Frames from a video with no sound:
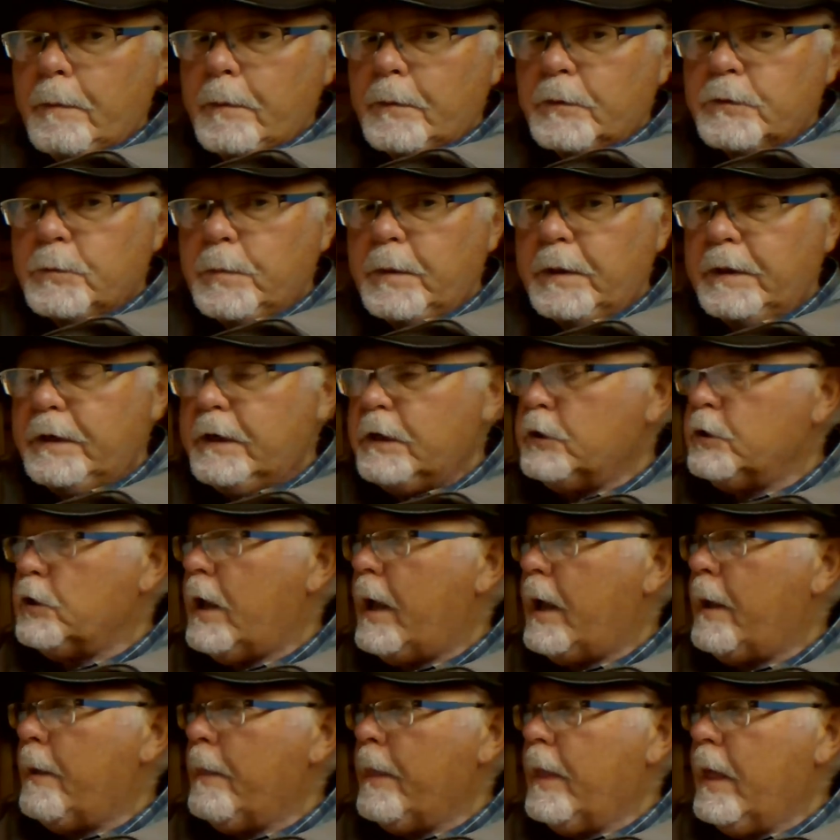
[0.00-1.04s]
spinny
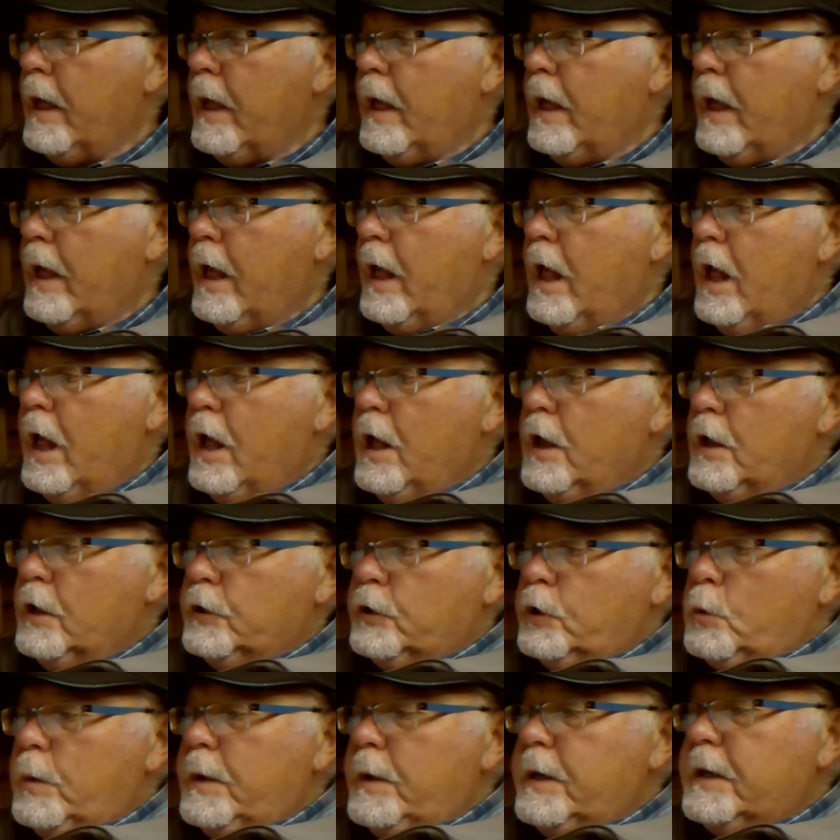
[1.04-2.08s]
chair.
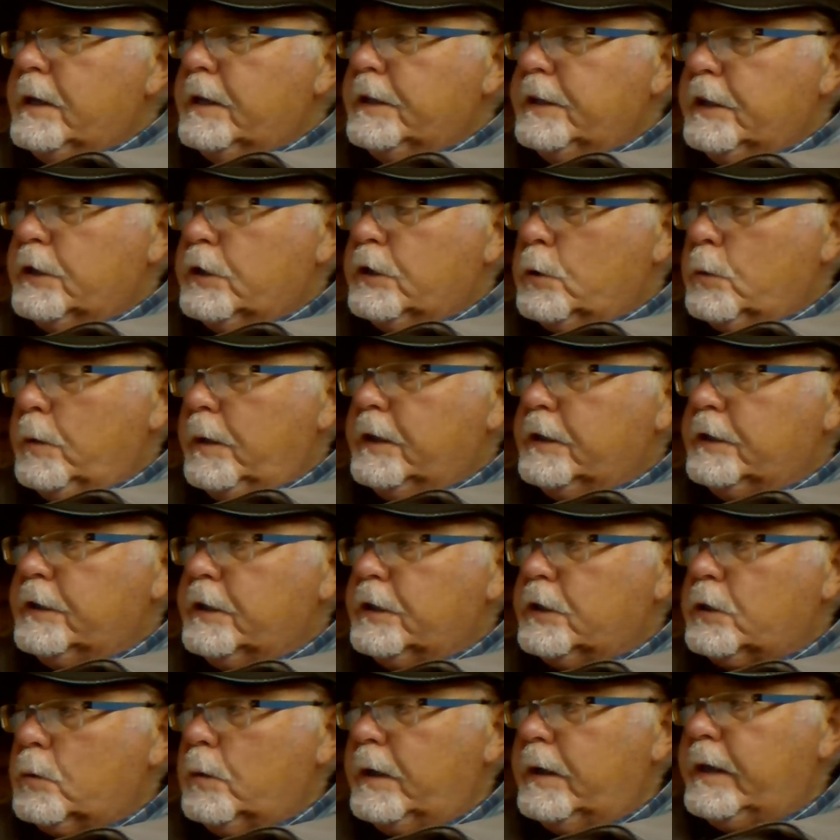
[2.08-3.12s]
"Squeakety, squeakety,
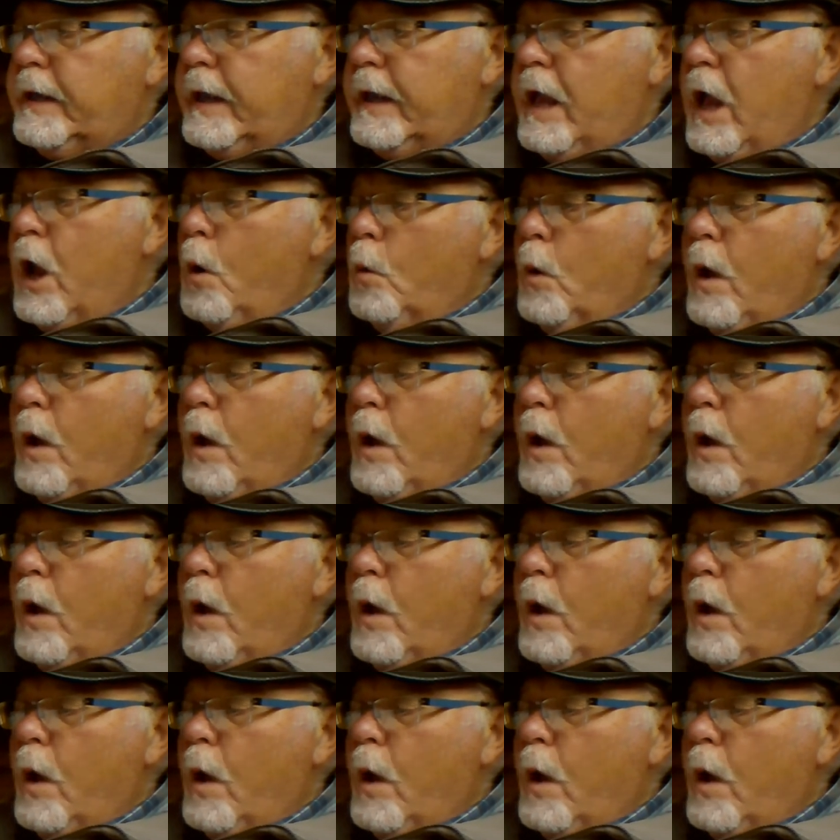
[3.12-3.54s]
squeaky.